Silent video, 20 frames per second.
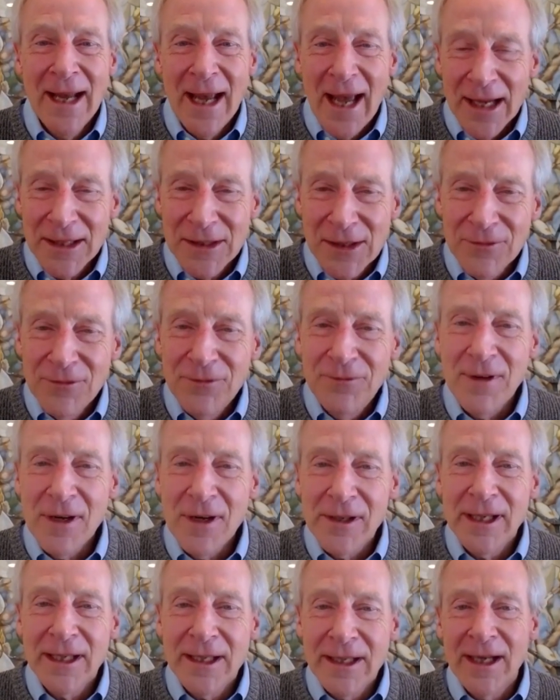as a
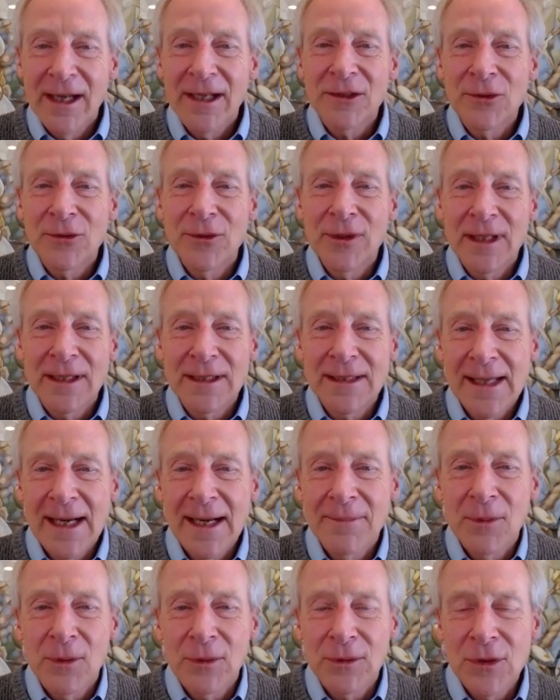very concrete
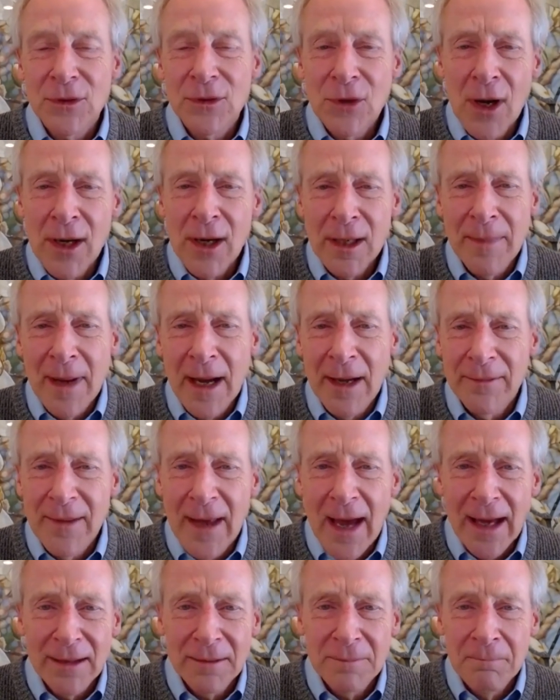example to talk about
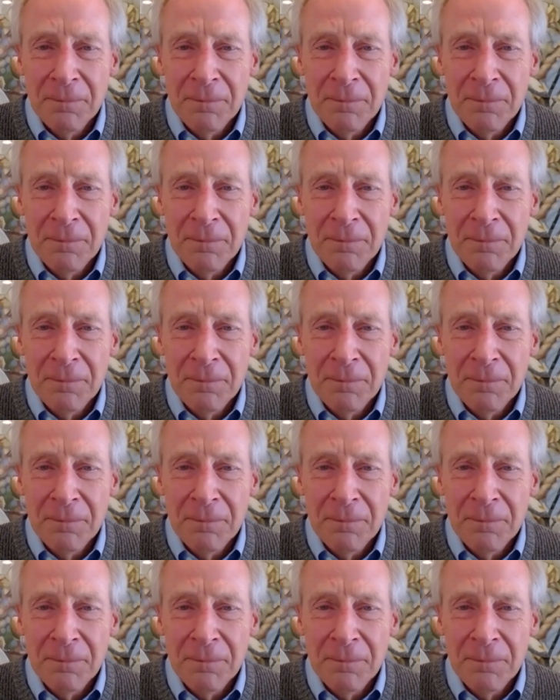that.